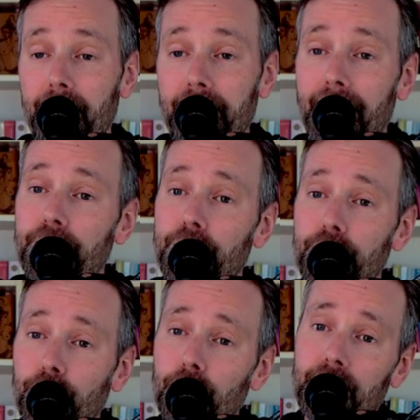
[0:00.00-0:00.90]
she
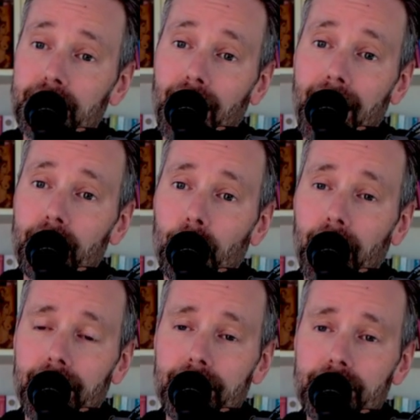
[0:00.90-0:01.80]
turned
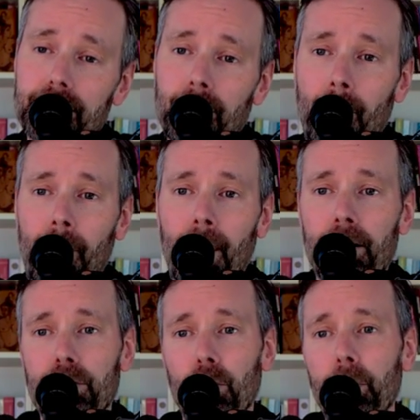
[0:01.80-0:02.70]
sideways,
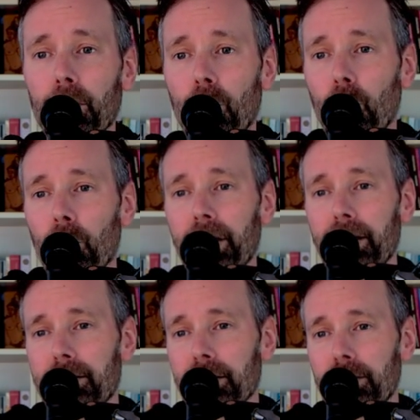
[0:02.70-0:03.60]
so we were
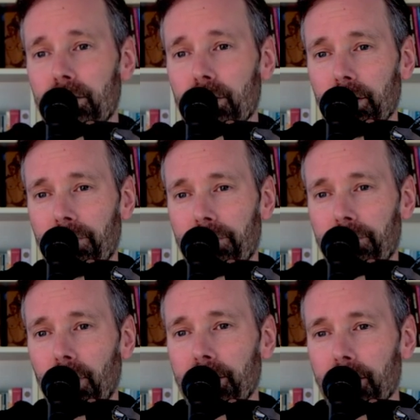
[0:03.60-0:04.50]
oriented to the
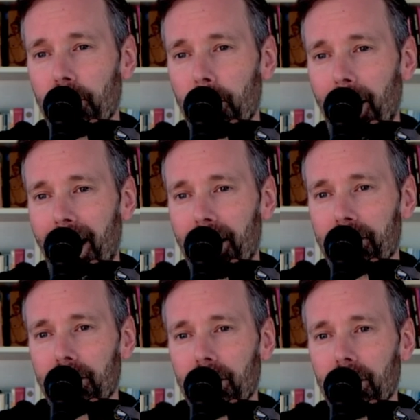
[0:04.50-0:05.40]
front of the
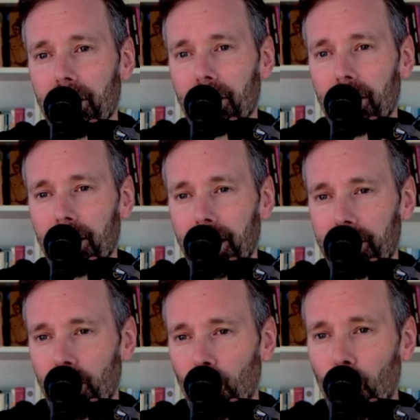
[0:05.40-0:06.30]
mat in
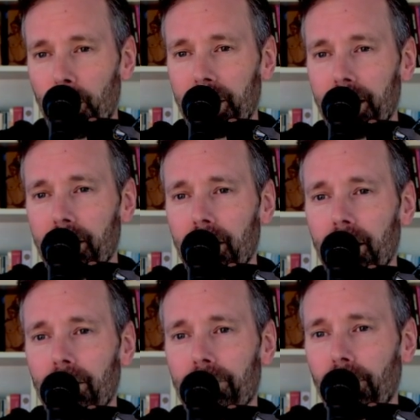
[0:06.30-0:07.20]
the opening,
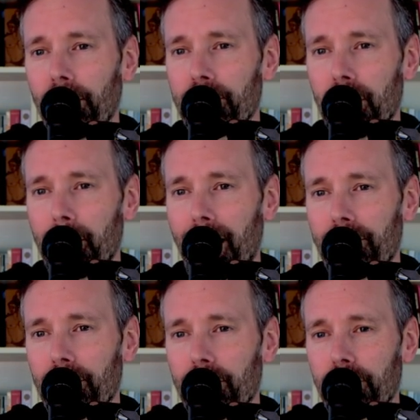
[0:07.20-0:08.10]
front of the mat
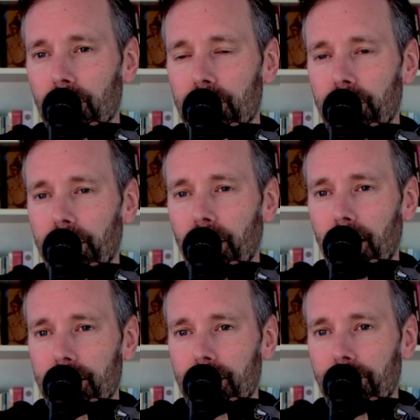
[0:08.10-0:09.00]
for the first
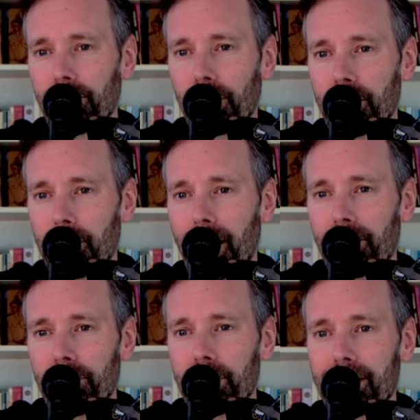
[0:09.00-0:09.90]
vinyasa, front of the mat
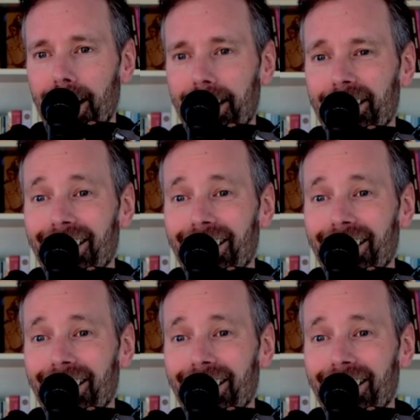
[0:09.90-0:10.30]
for the second,